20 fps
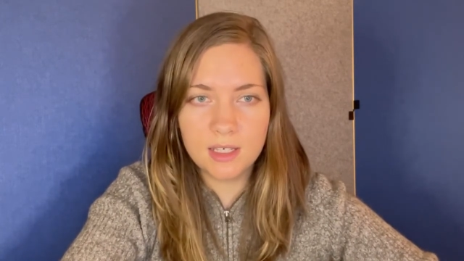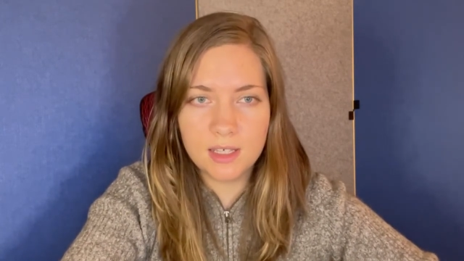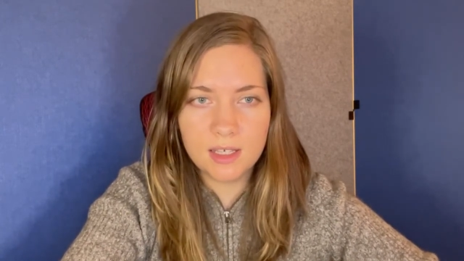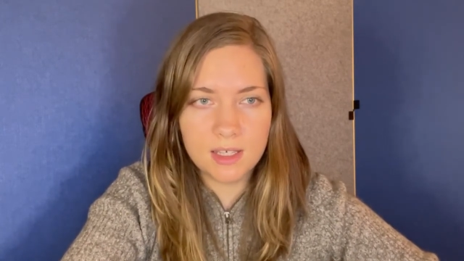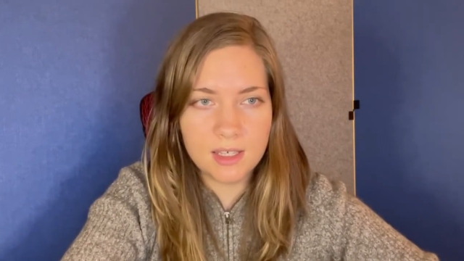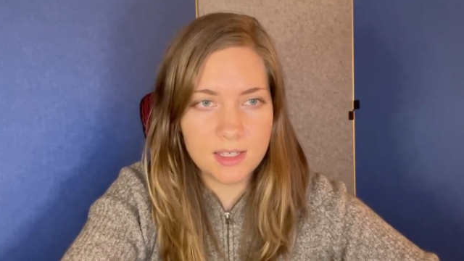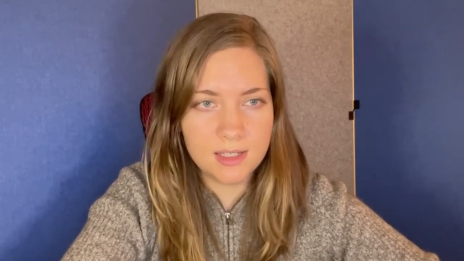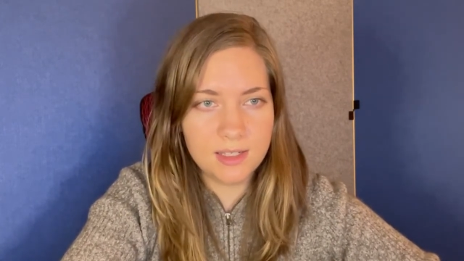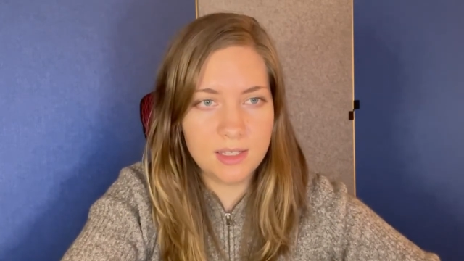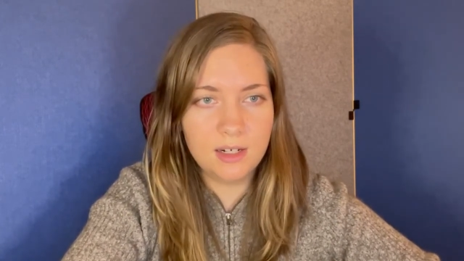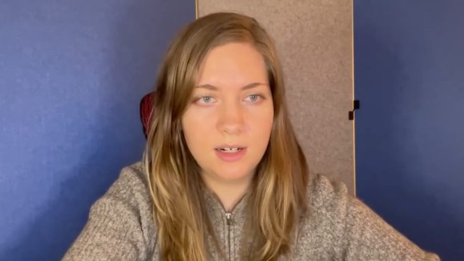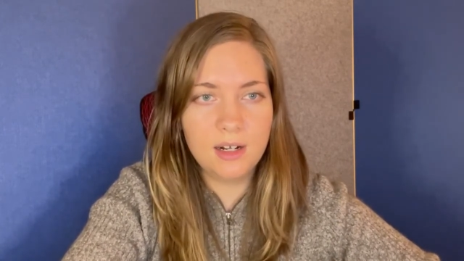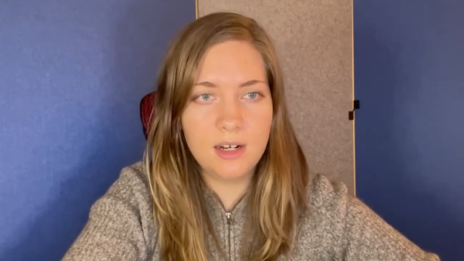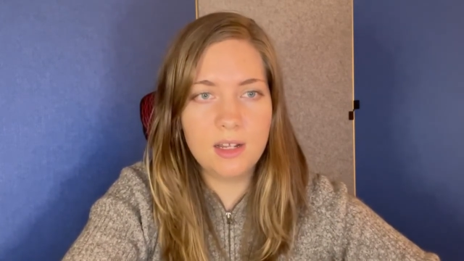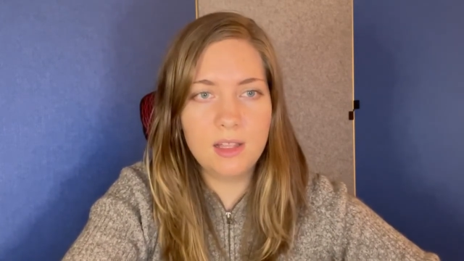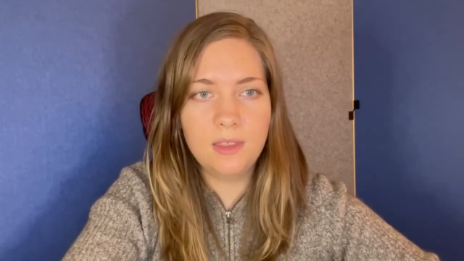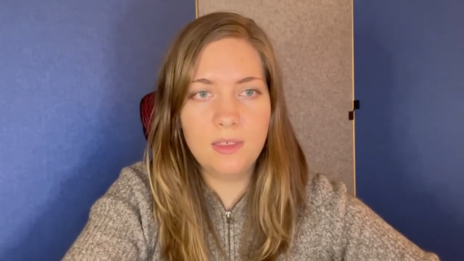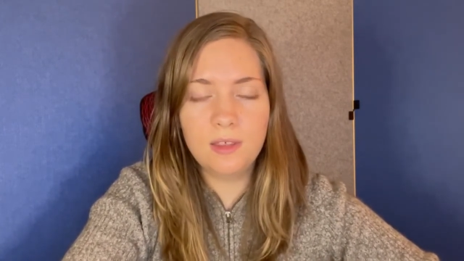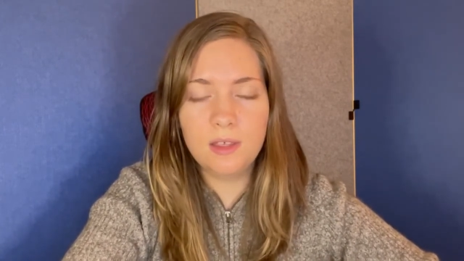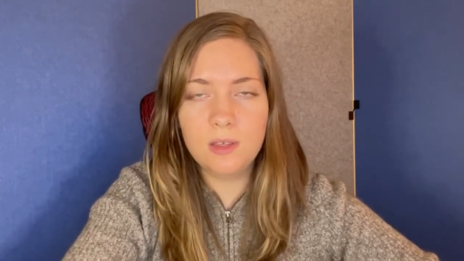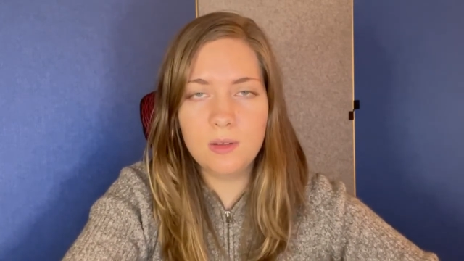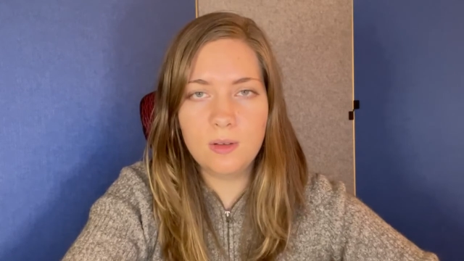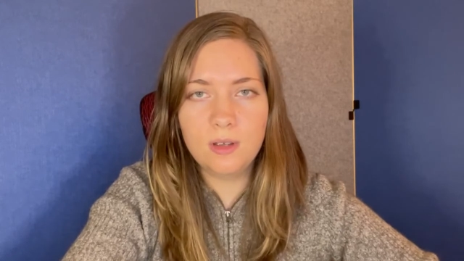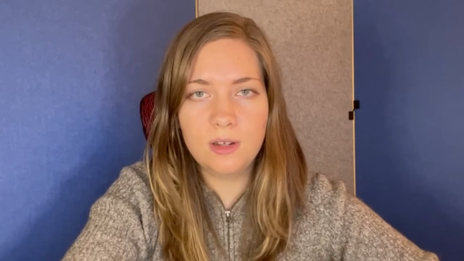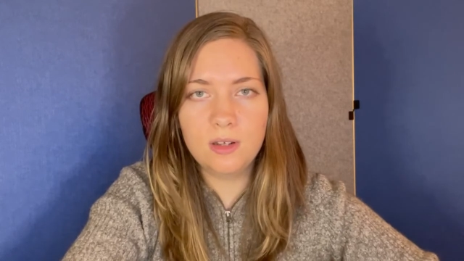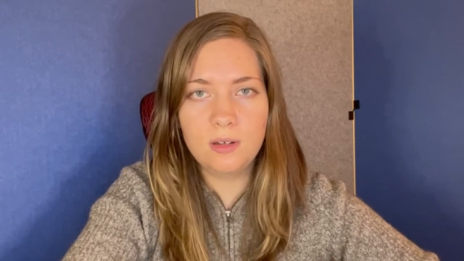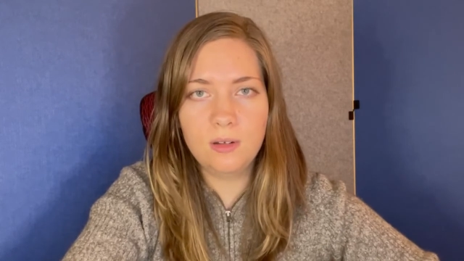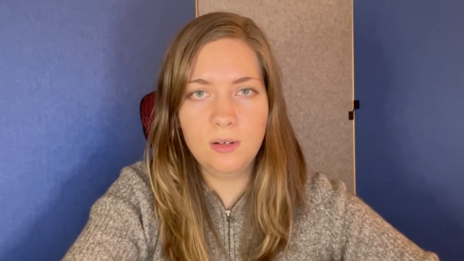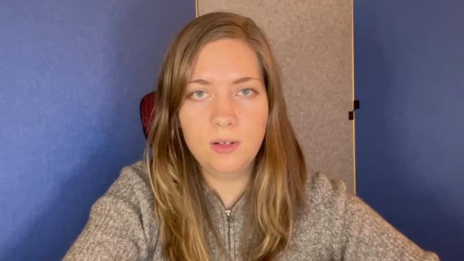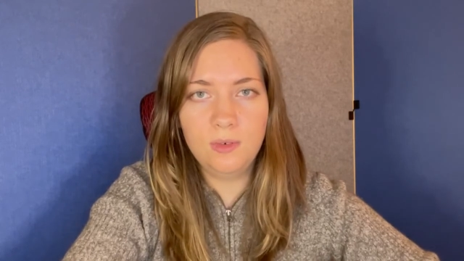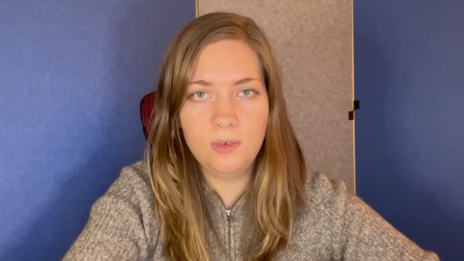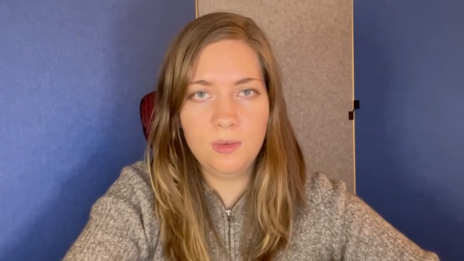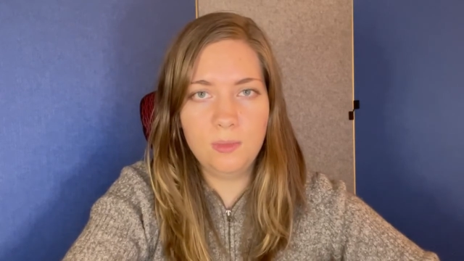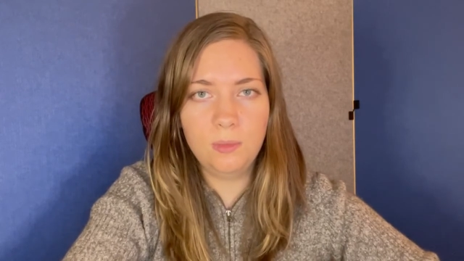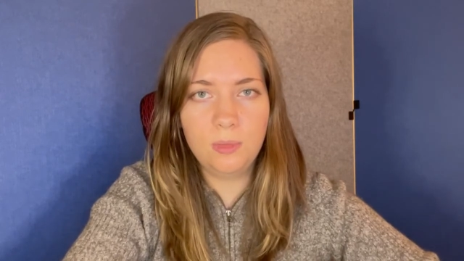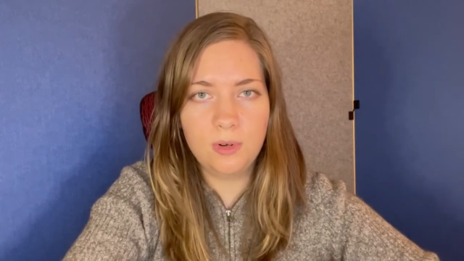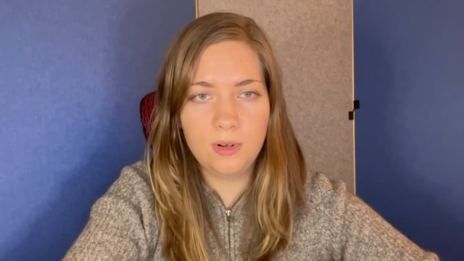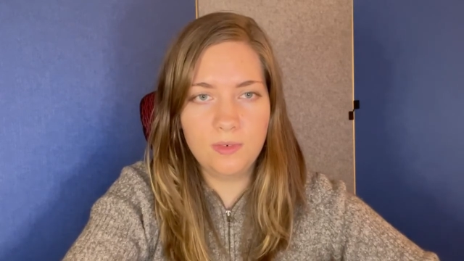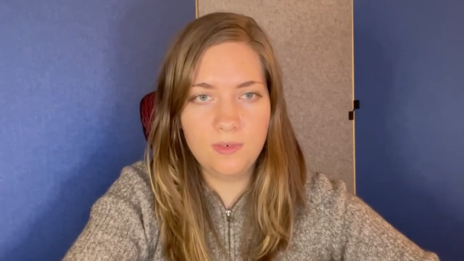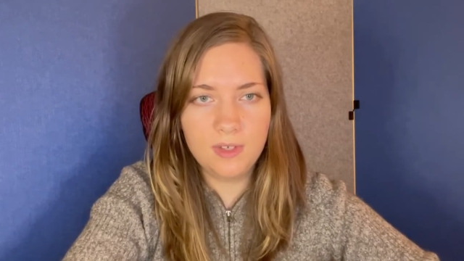is there anything you can do to
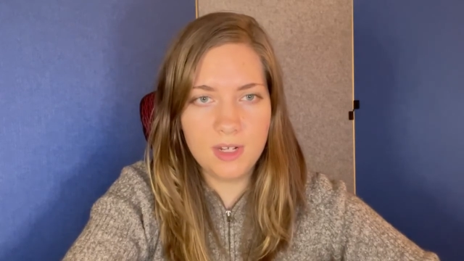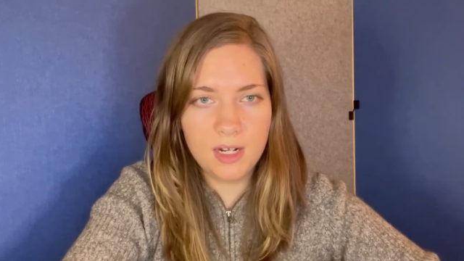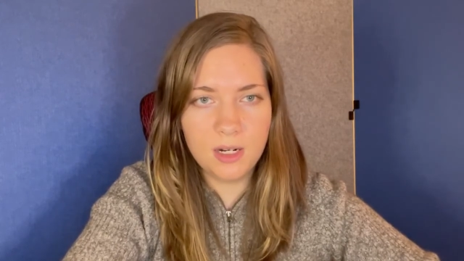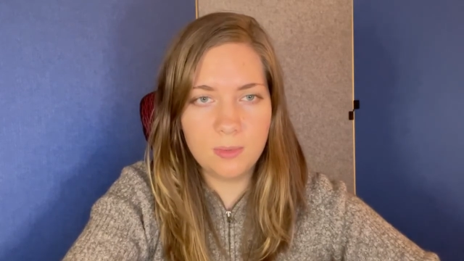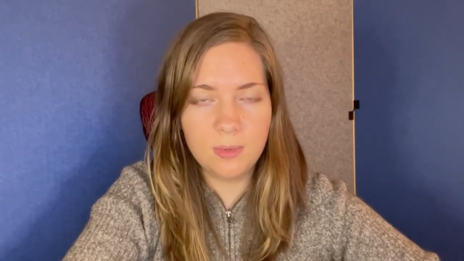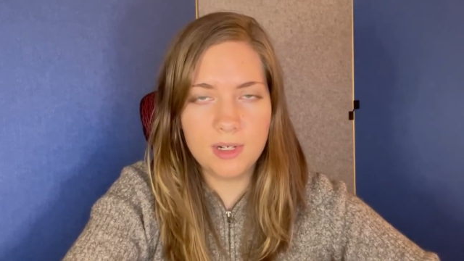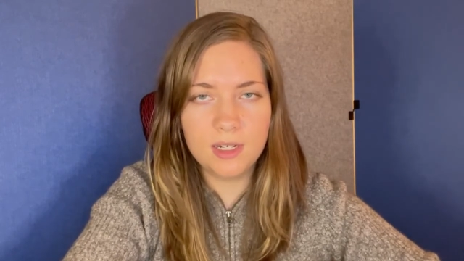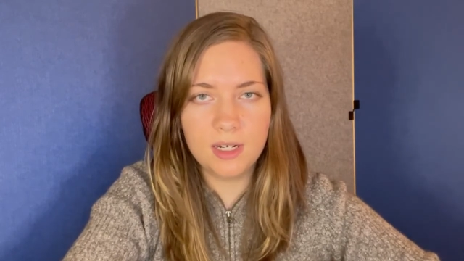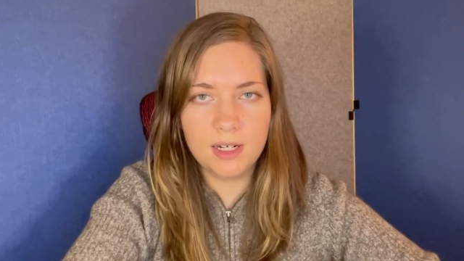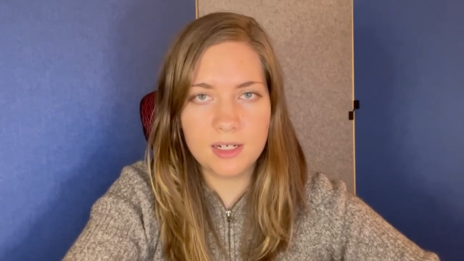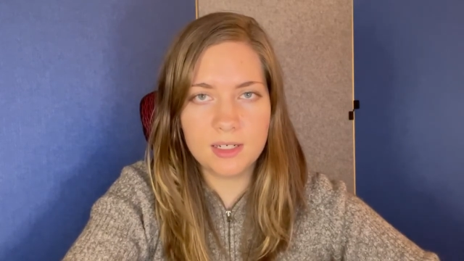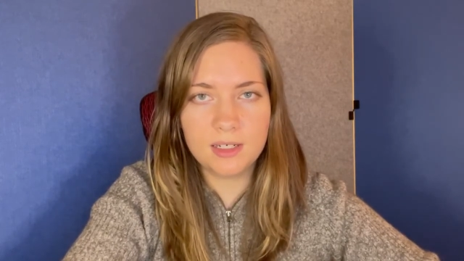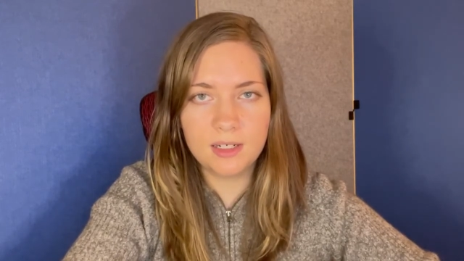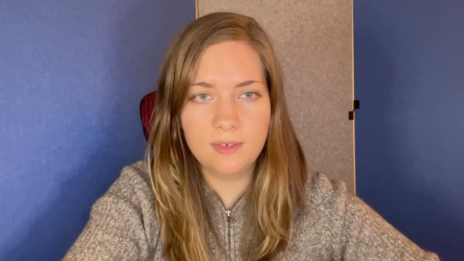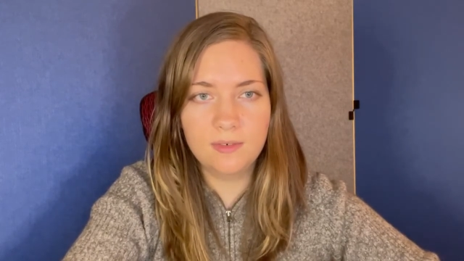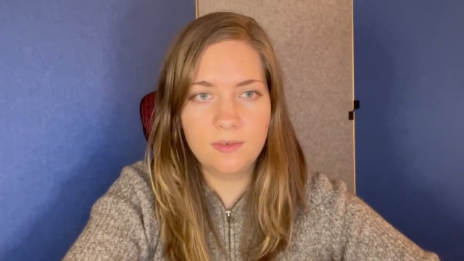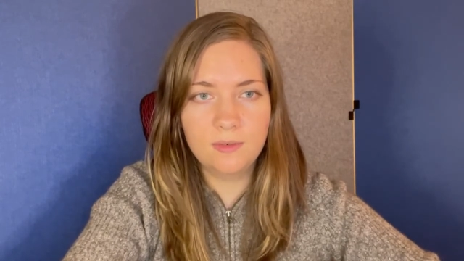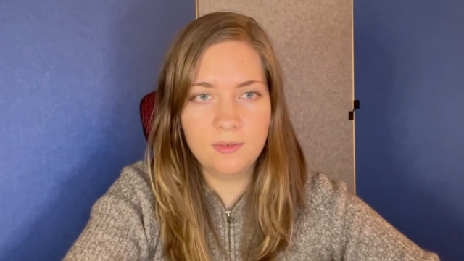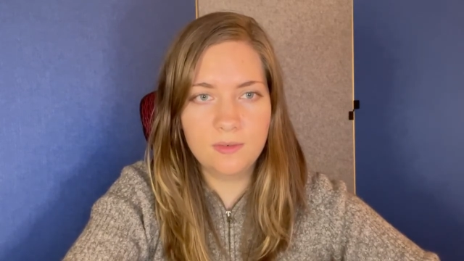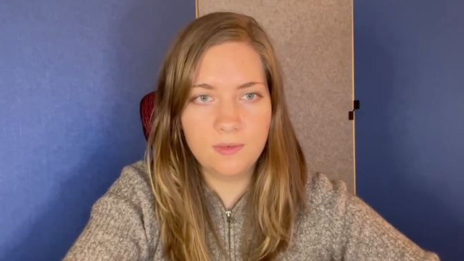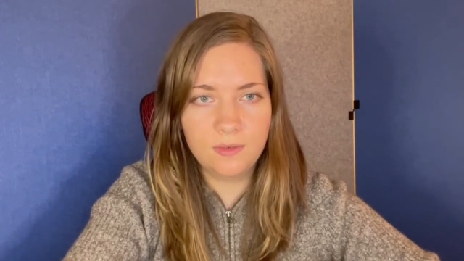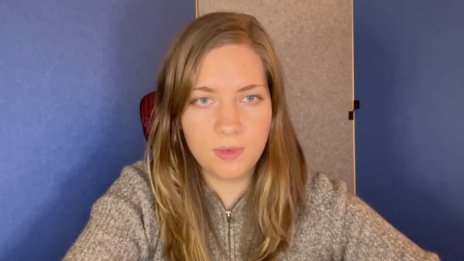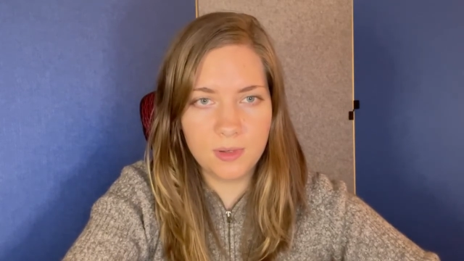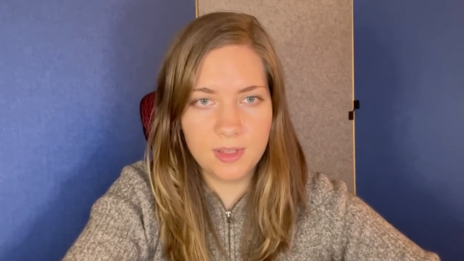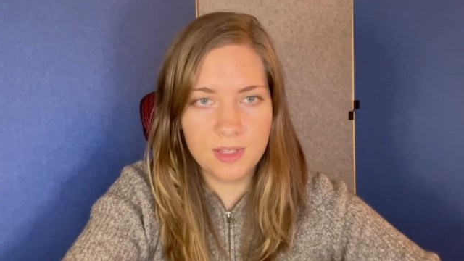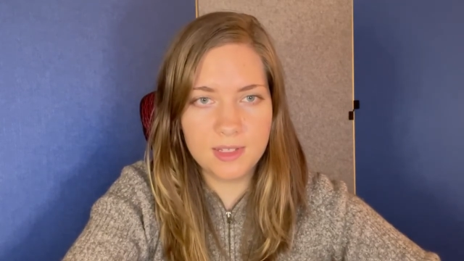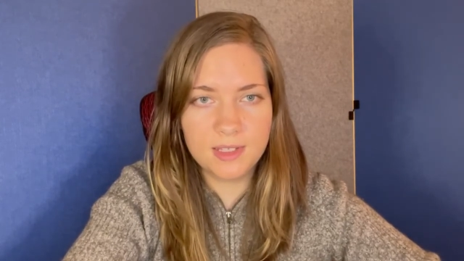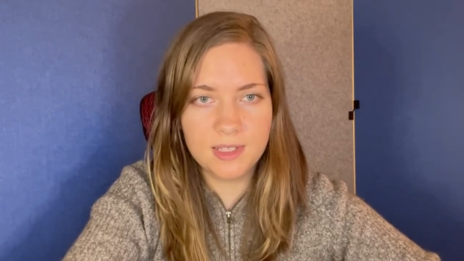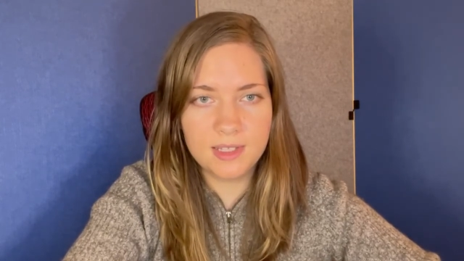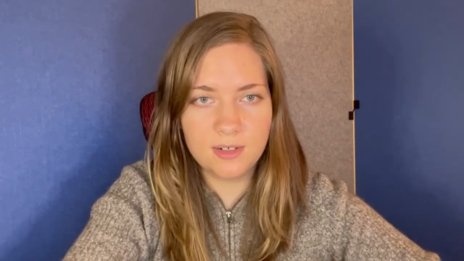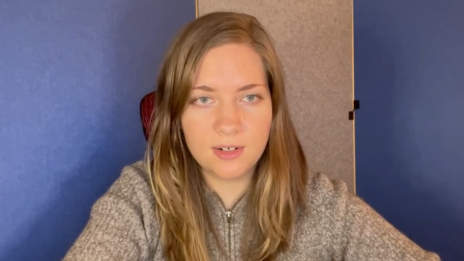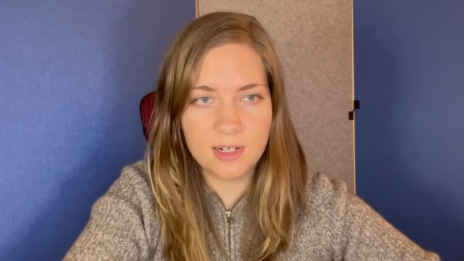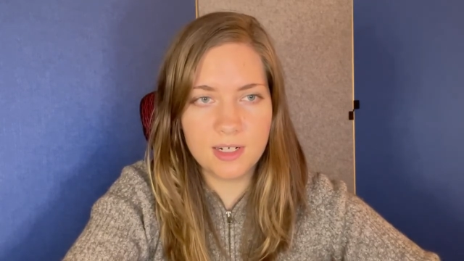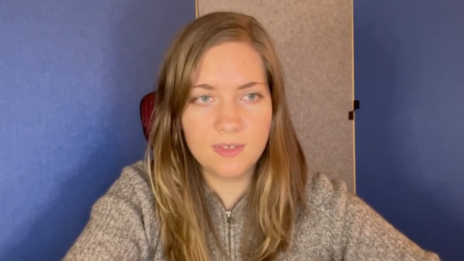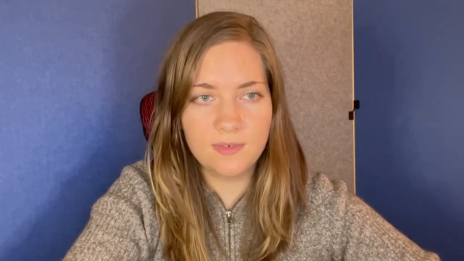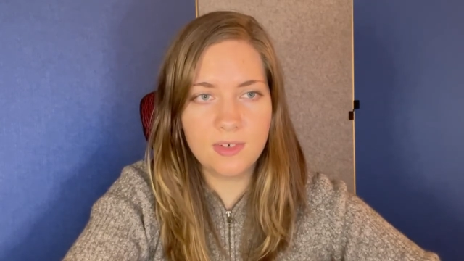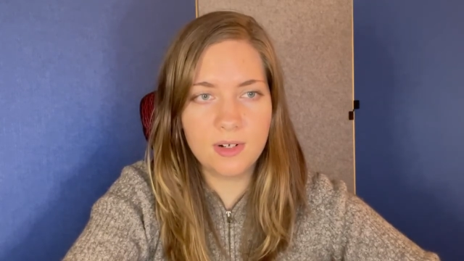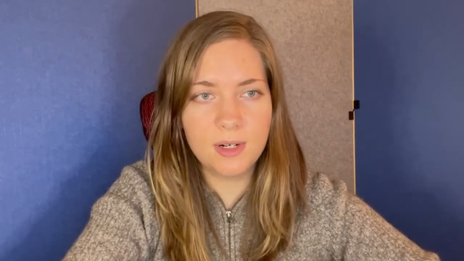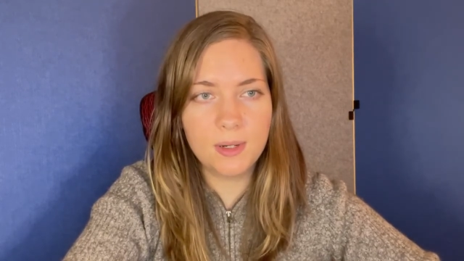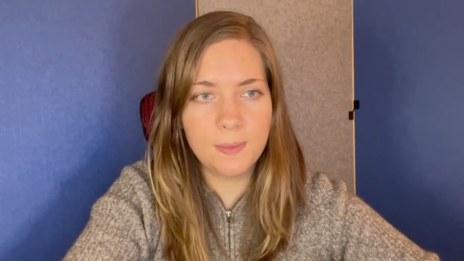improve data protection for this
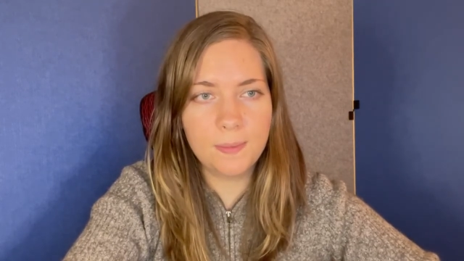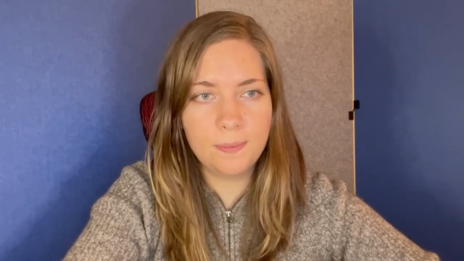transfer?